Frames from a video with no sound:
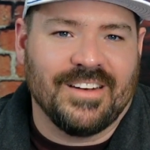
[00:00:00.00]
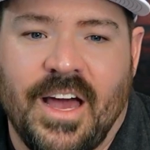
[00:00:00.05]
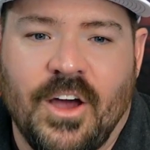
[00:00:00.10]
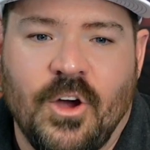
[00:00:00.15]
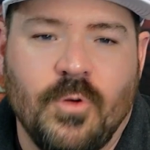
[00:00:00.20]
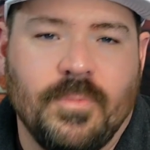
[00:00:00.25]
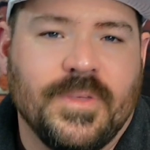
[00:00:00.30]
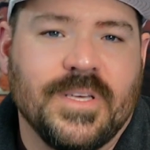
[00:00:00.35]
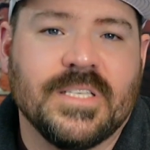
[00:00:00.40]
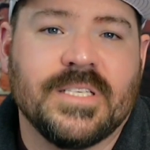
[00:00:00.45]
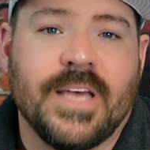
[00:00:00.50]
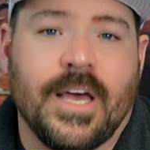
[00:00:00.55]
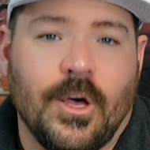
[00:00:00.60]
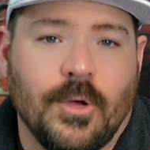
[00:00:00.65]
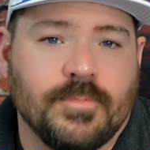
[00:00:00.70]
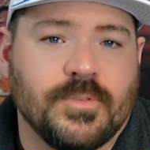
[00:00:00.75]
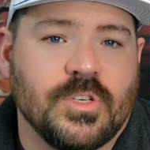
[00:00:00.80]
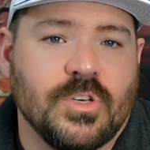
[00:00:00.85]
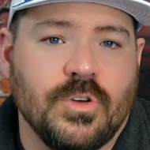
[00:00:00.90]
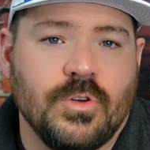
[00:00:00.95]
I hope this
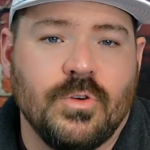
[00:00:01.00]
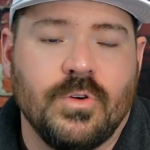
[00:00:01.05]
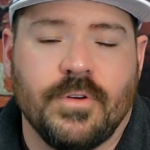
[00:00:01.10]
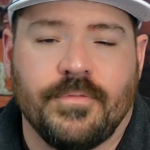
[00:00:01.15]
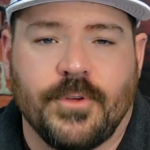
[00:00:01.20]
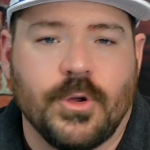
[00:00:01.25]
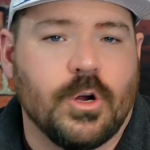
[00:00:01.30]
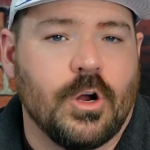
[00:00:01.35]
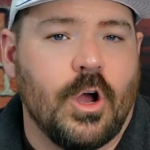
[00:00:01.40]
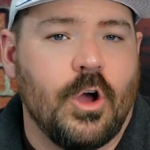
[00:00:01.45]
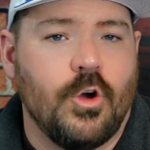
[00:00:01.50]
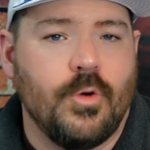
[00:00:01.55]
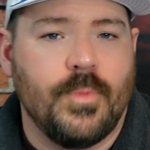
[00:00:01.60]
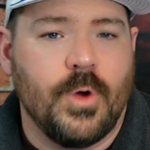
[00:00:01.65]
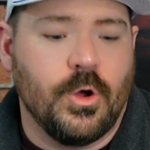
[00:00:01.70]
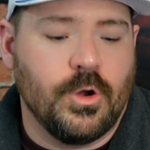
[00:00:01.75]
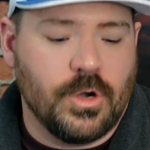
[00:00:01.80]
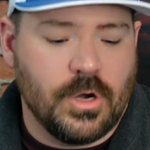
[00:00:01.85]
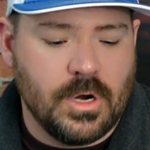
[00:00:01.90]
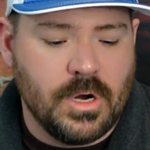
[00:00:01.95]
helps you. If you're a
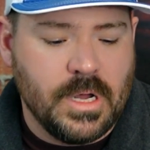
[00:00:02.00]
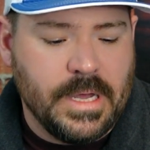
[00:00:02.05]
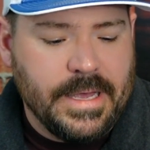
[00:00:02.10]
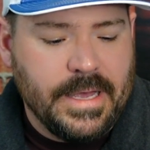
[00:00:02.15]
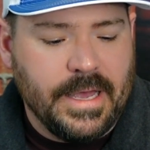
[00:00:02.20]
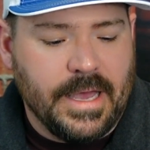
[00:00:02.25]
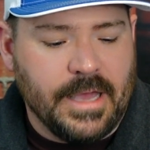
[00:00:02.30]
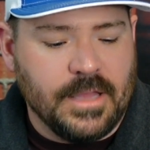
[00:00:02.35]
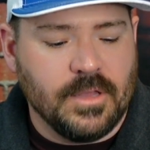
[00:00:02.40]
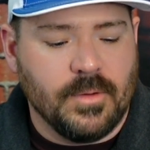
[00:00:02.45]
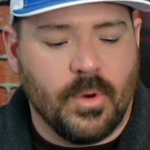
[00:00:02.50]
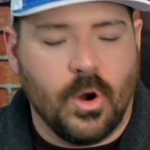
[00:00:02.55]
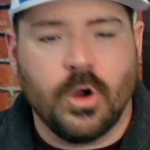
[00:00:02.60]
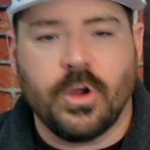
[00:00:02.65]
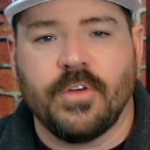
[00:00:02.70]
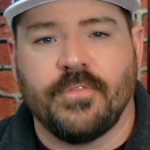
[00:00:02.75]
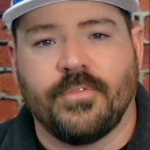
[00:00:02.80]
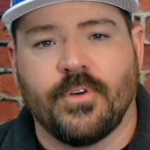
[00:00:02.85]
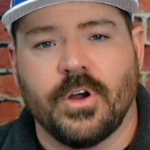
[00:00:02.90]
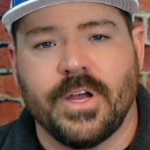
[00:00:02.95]
homeowner in the
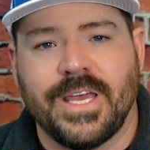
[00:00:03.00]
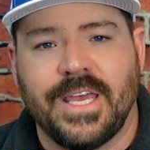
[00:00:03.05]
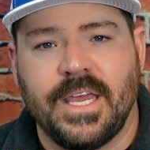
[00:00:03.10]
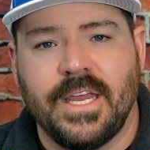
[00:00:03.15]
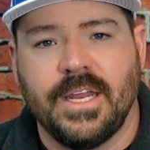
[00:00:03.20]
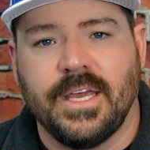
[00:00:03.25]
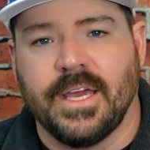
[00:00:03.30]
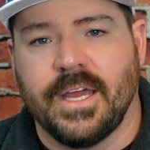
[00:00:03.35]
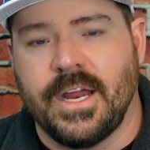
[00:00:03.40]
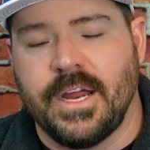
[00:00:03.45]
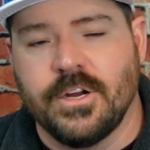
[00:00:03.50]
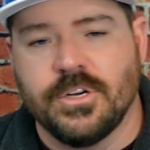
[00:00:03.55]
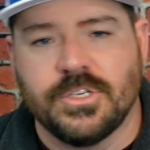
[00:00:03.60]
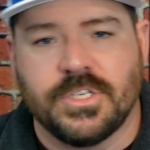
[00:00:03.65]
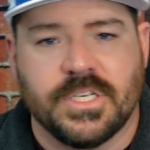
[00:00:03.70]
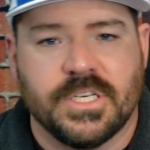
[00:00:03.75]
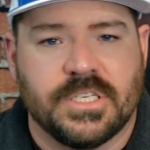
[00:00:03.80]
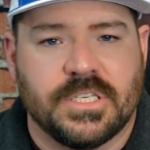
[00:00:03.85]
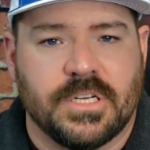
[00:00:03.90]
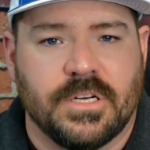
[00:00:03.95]
market for a heating and air
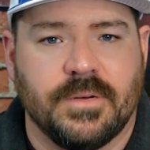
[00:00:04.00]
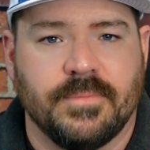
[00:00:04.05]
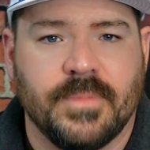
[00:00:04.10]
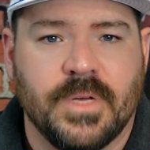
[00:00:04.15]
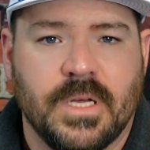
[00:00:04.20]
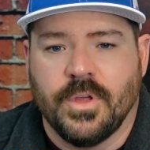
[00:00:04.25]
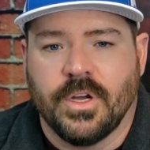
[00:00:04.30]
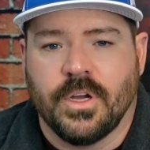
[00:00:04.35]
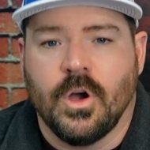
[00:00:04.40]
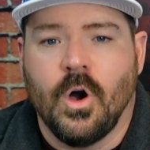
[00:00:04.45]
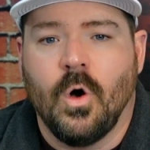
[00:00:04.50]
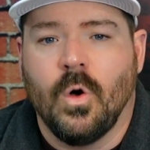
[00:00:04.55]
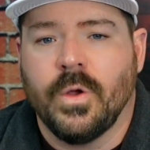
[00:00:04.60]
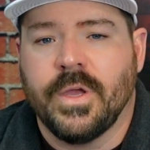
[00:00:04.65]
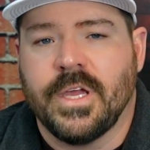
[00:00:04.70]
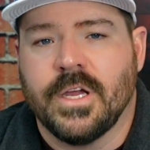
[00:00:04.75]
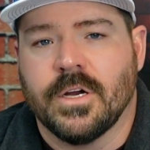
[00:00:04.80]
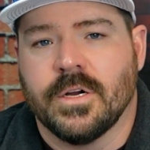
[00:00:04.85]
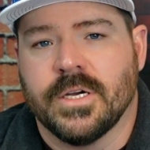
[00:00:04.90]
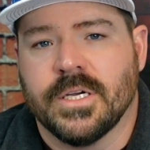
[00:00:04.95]
system, the goal
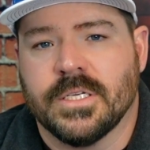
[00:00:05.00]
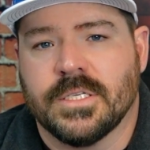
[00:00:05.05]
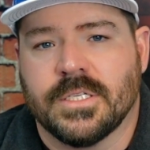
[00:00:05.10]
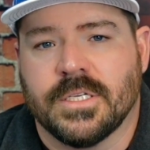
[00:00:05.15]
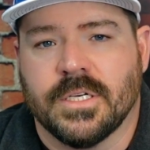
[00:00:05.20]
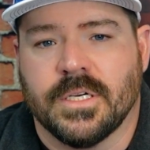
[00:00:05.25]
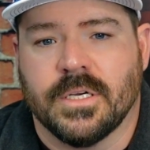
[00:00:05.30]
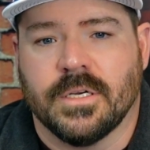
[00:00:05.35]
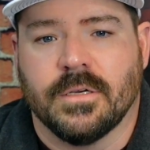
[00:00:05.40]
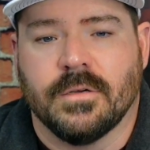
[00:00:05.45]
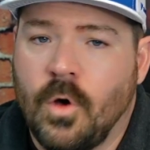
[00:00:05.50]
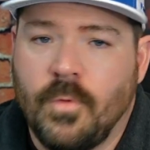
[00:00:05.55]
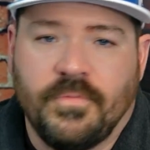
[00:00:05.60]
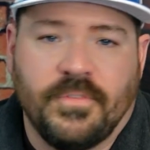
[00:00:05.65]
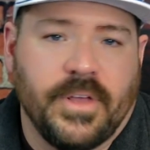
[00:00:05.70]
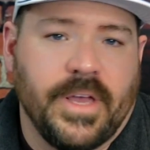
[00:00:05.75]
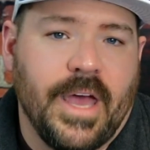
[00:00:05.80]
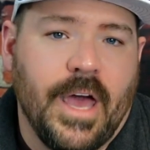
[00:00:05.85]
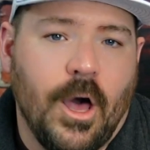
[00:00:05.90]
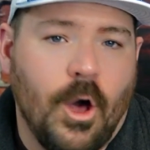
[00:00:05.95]
here is to
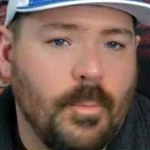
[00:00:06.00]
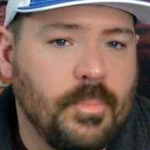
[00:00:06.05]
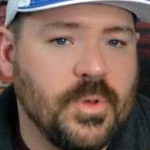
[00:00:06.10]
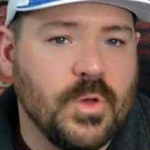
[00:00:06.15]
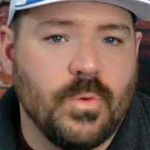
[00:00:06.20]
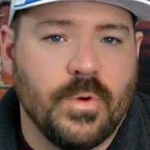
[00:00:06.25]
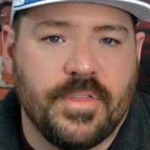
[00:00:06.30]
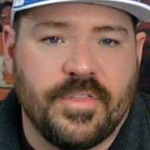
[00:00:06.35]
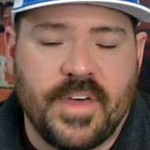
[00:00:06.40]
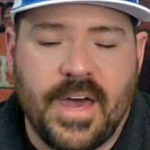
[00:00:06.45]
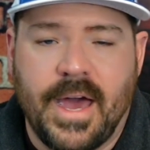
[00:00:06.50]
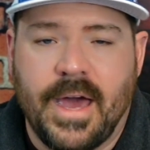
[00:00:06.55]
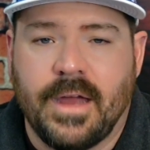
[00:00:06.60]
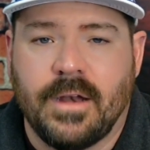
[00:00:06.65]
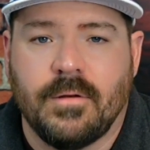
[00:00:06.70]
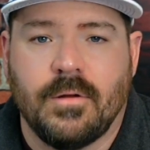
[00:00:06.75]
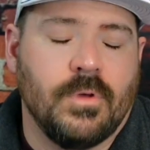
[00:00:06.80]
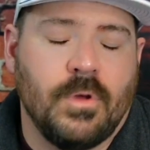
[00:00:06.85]
hopefully help you with that.